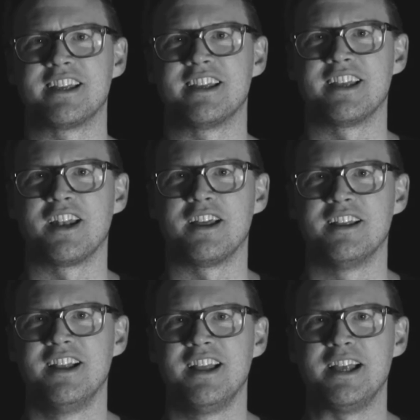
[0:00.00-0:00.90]
think, you know,
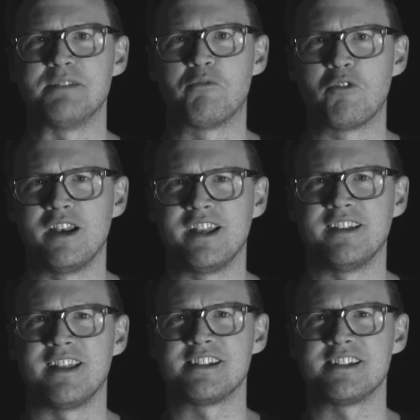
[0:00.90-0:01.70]
it's brilliant.